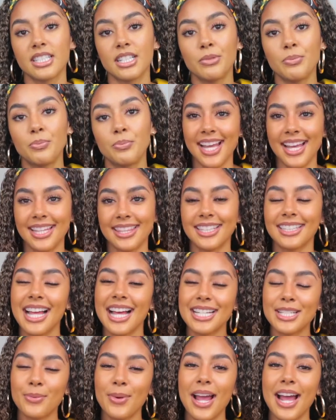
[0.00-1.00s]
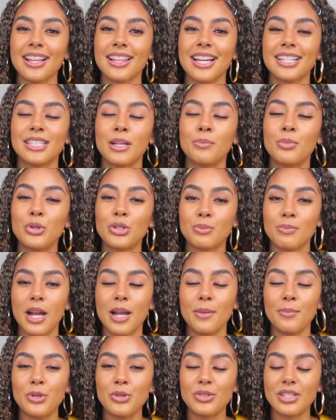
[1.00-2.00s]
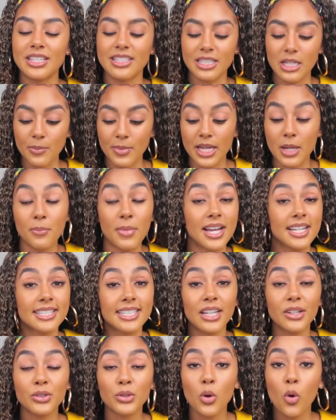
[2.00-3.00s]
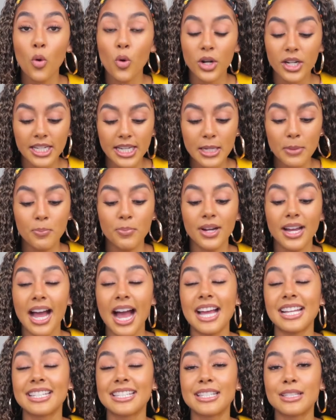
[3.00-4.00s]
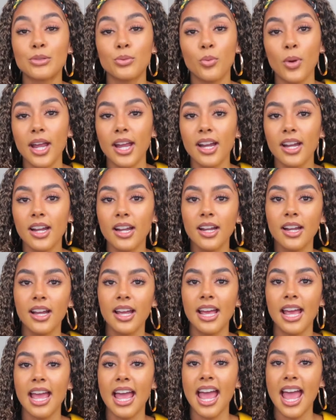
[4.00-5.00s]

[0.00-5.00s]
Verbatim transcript: system. The last way I like to boost my immune system, and it might sound corny, but I swear